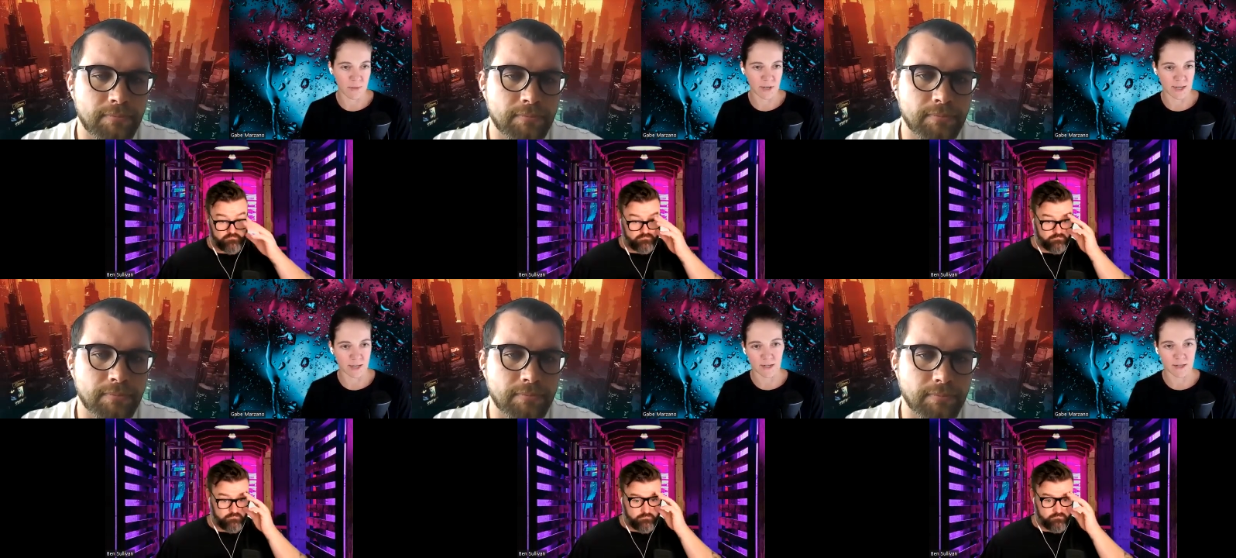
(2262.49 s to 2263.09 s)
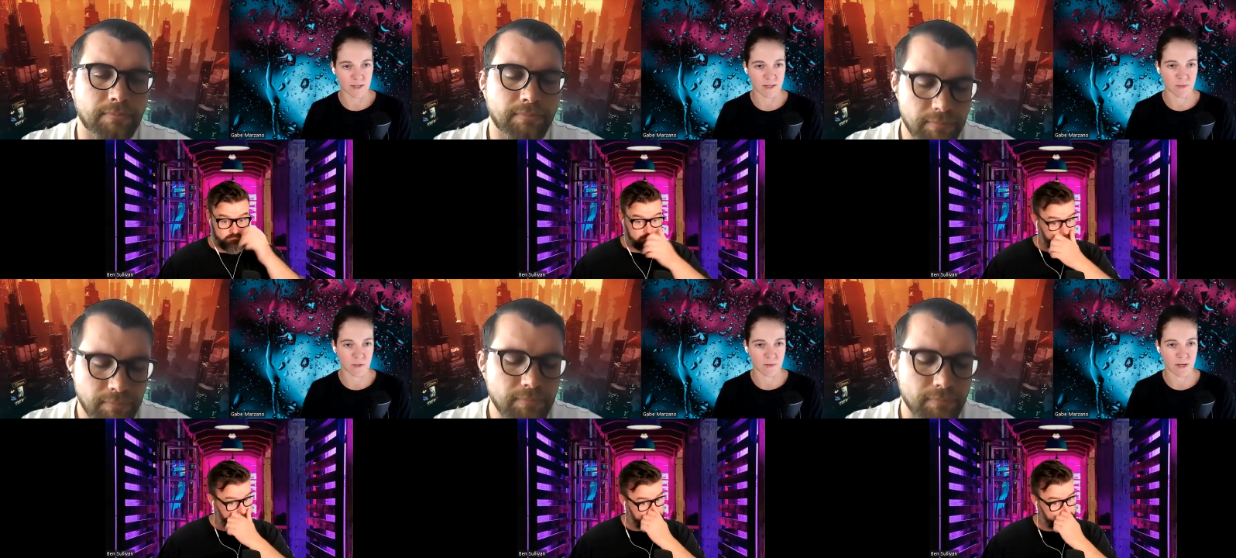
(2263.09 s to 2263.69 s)
Speaker 1: protecting
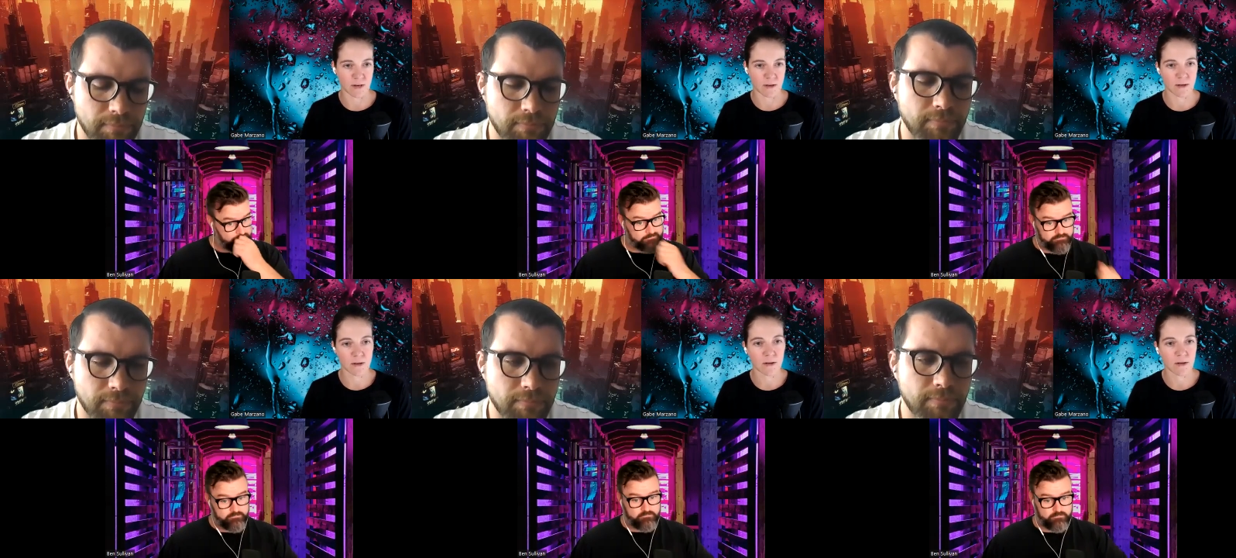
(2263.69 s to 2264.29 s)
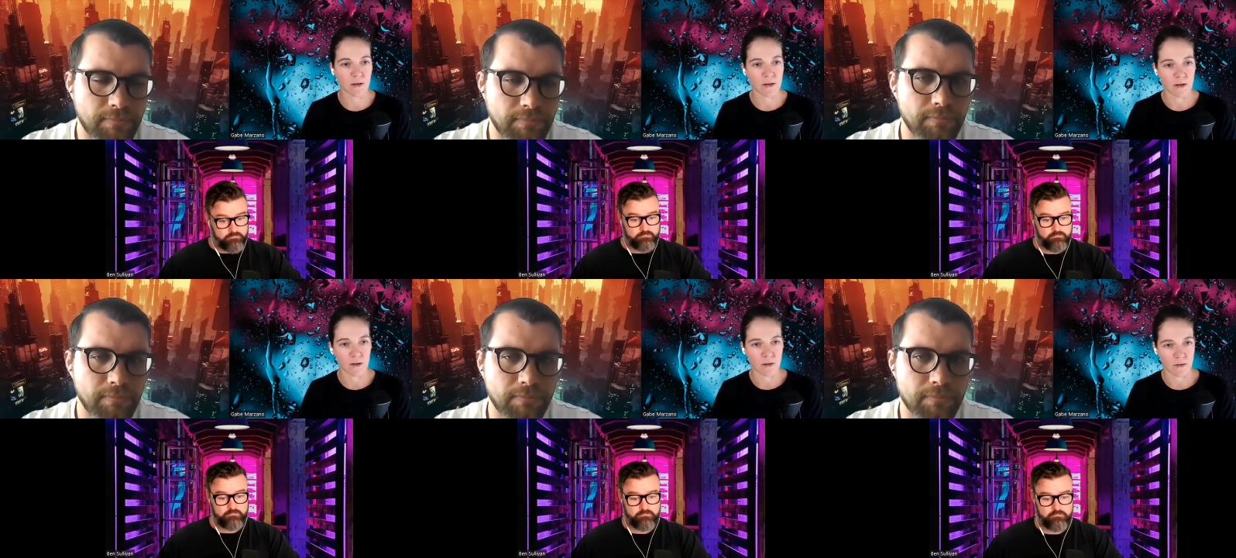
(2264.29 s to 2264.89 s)
systems within
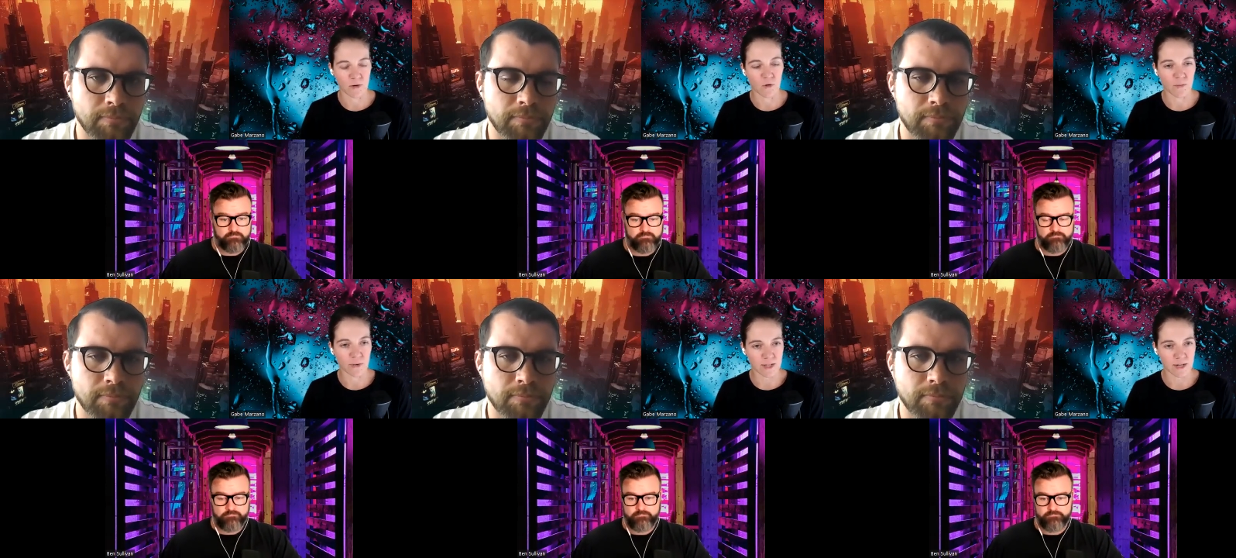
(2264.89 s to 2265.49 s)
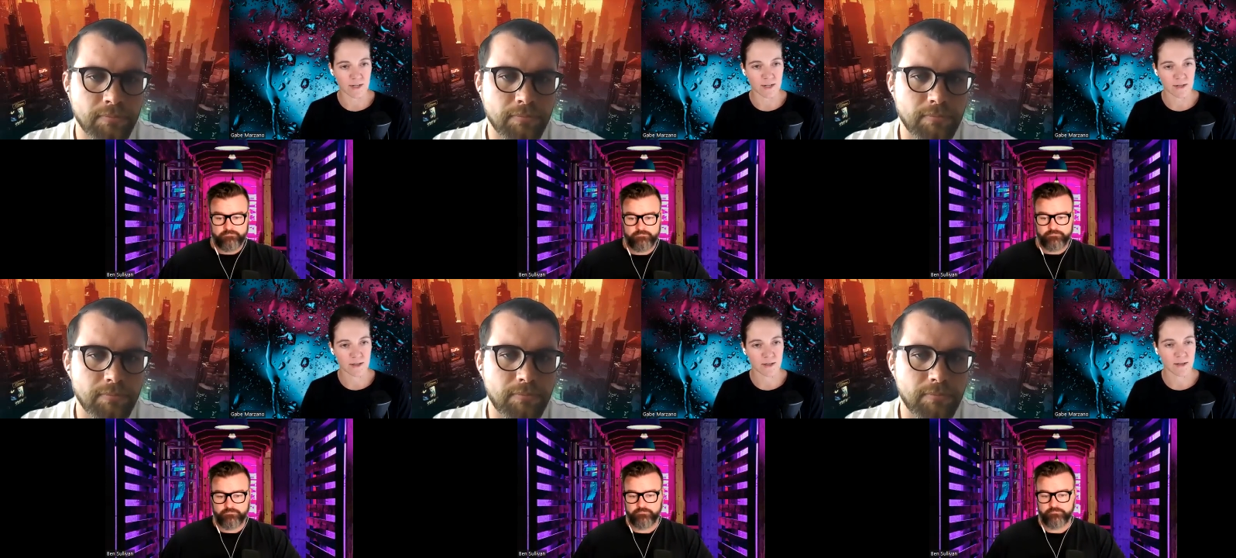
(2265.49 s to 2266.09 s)
the corporate sector?
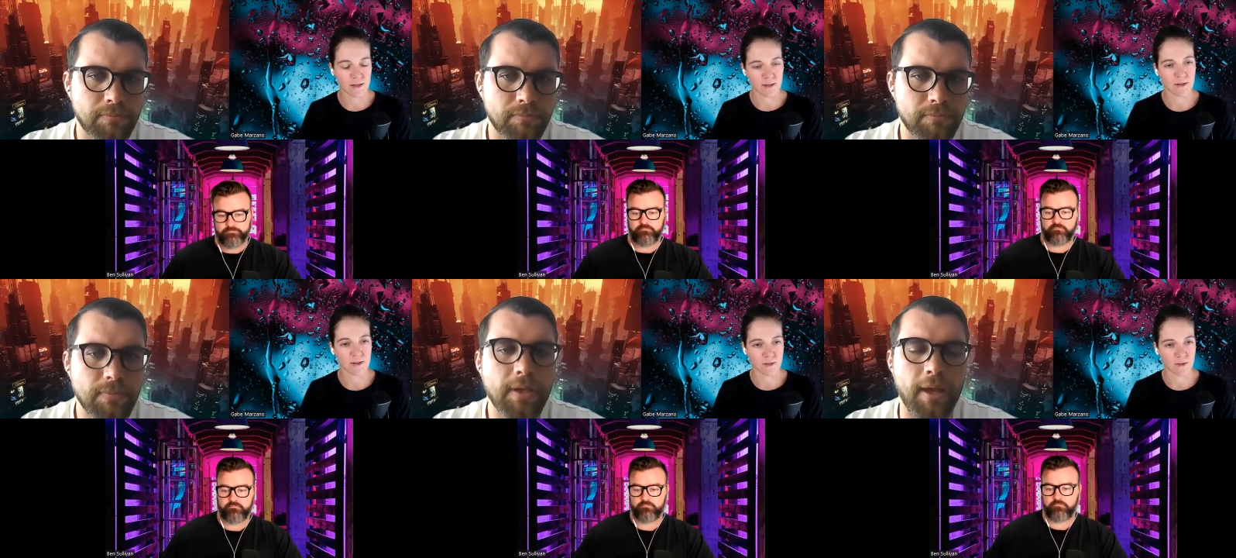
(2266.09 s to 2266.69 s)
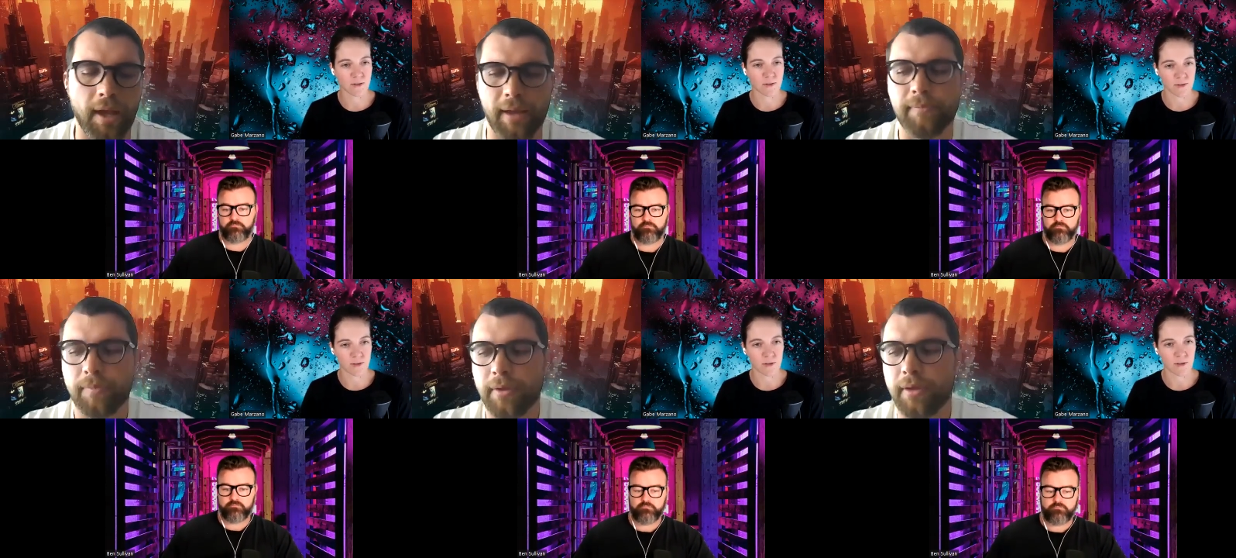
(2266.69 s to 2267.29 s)

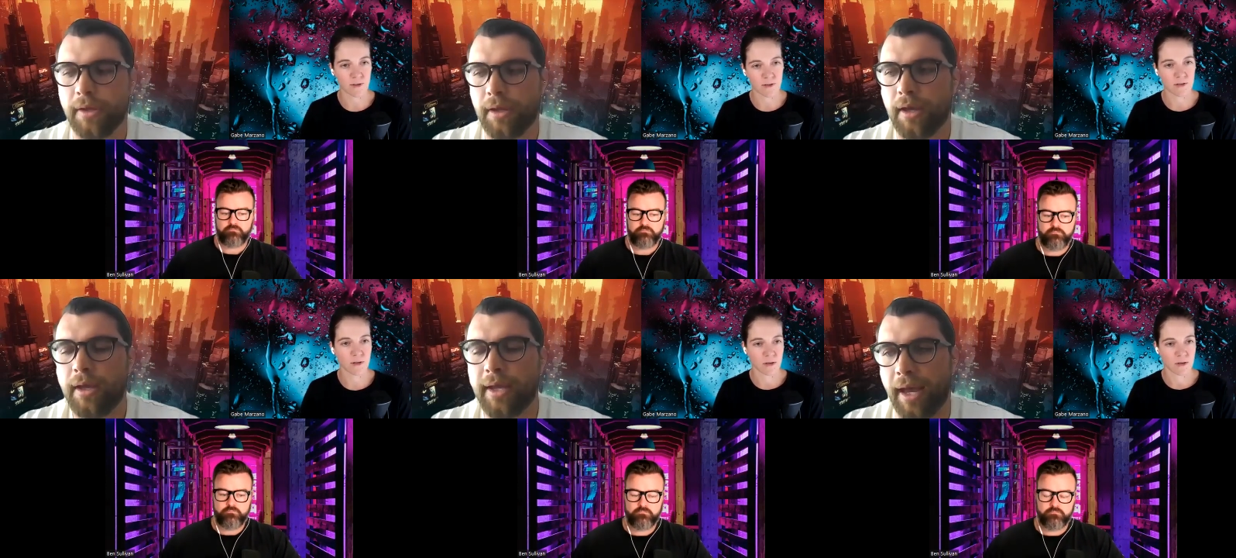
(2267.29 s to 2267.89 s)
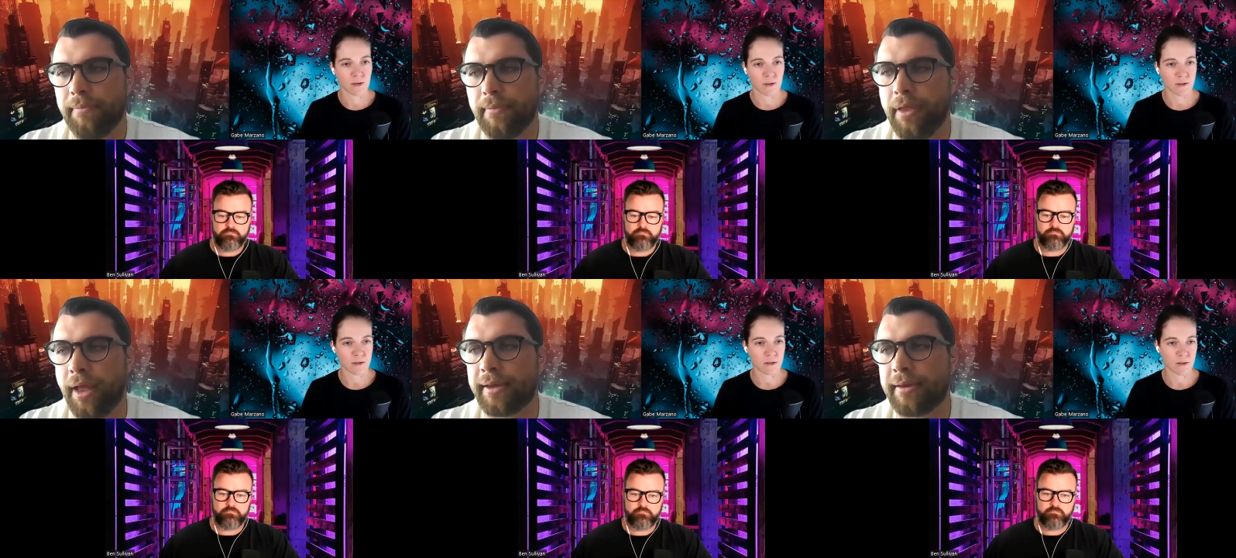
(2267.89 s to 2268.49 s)
Speaker 2: Yeah. Yeah.
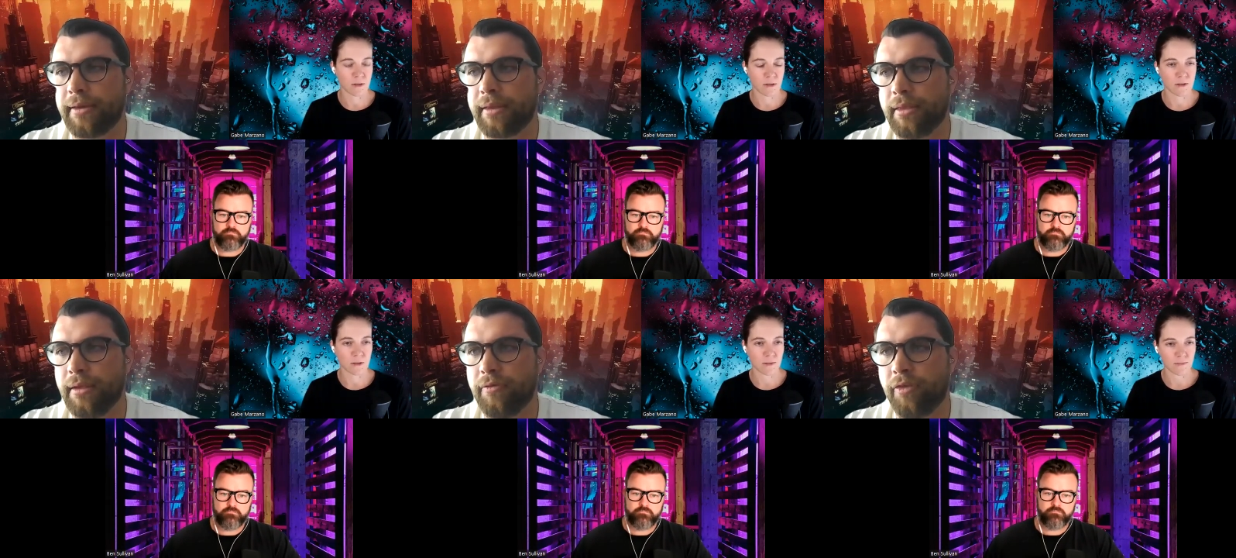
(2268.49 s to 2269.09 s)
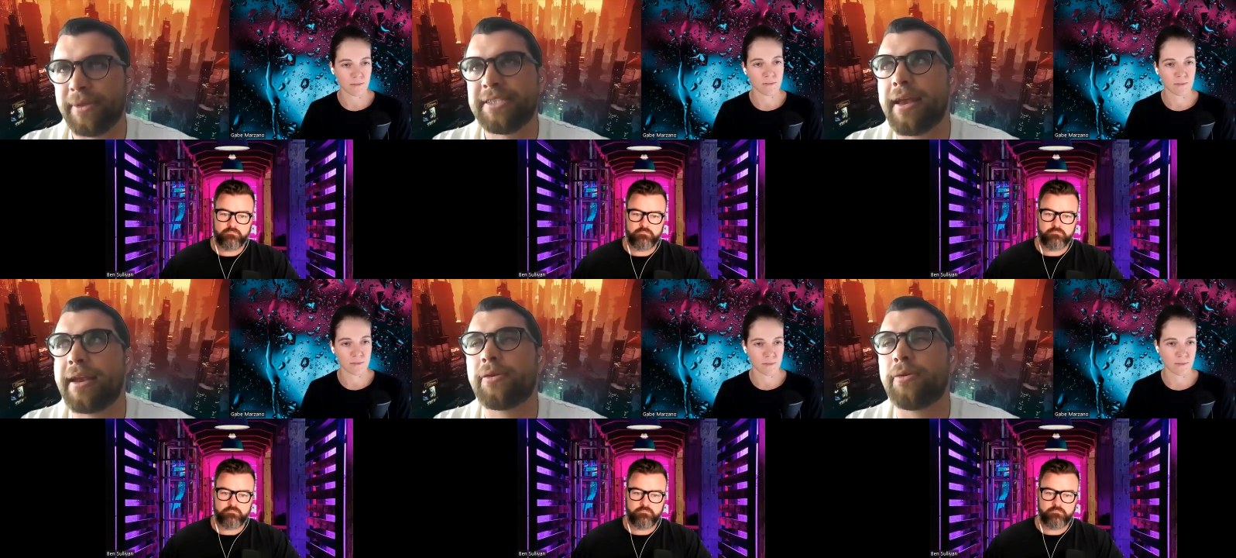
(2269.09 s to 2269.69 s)
Like from a
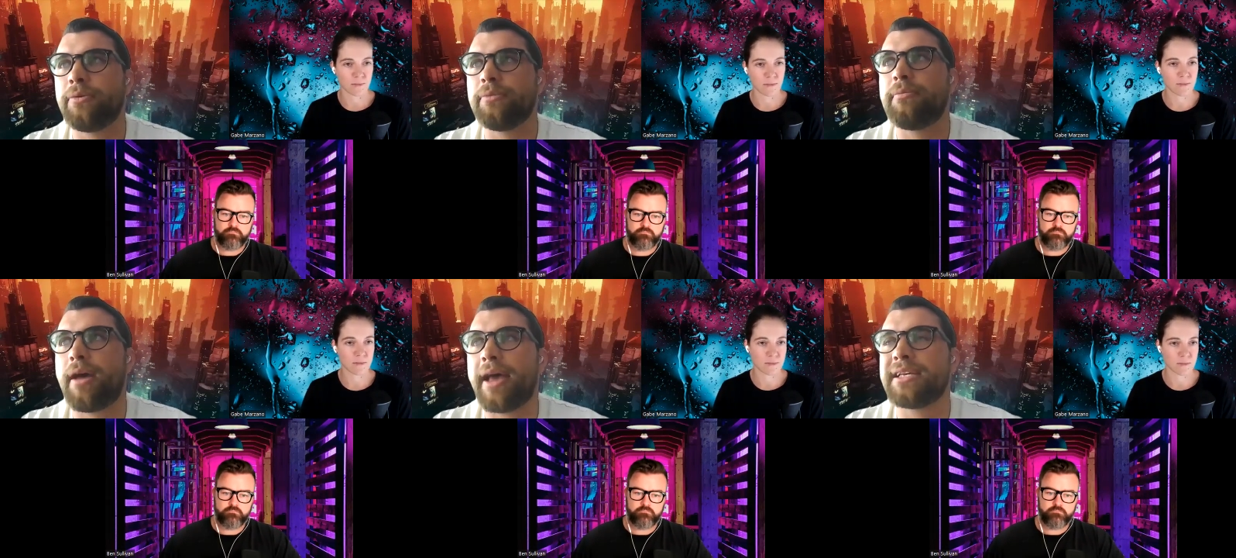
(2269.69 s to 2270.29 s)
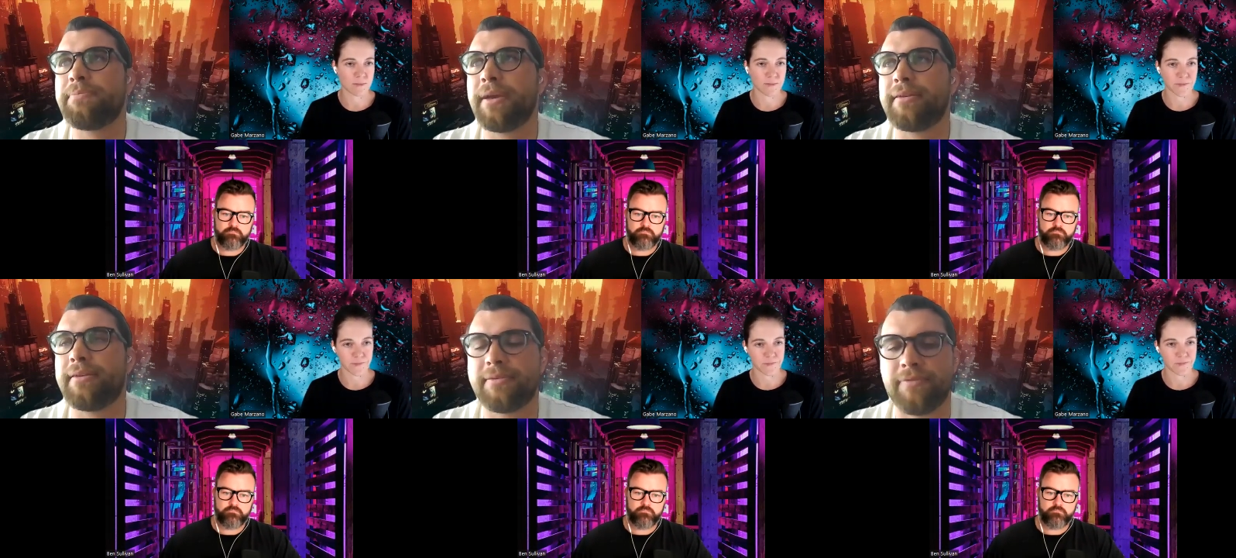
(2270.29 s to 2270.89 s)
technical
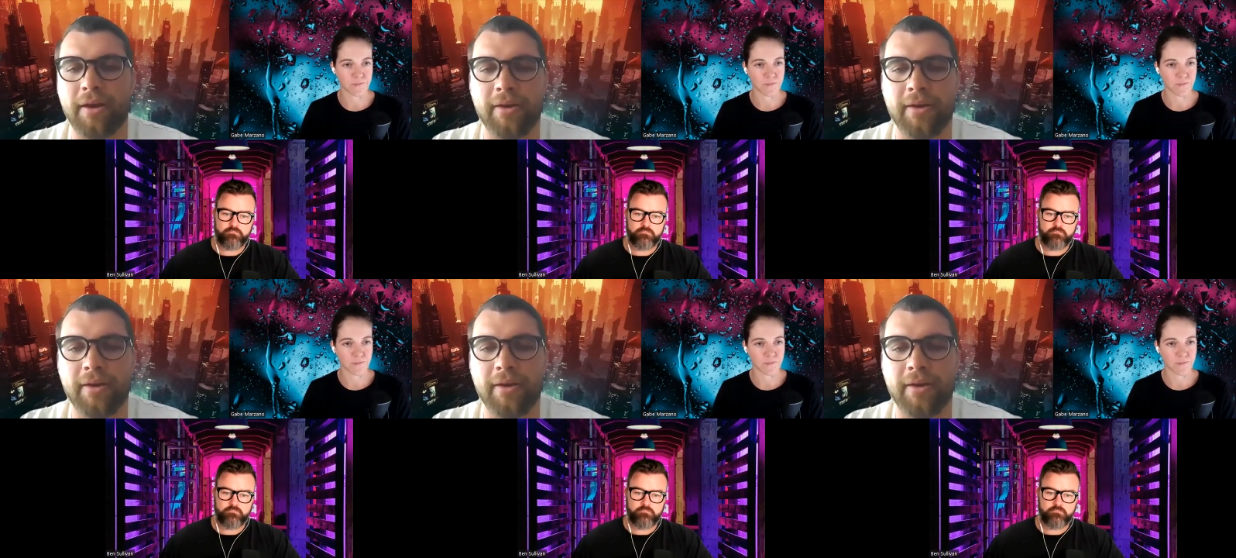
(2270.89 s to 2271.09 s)
aspect, it's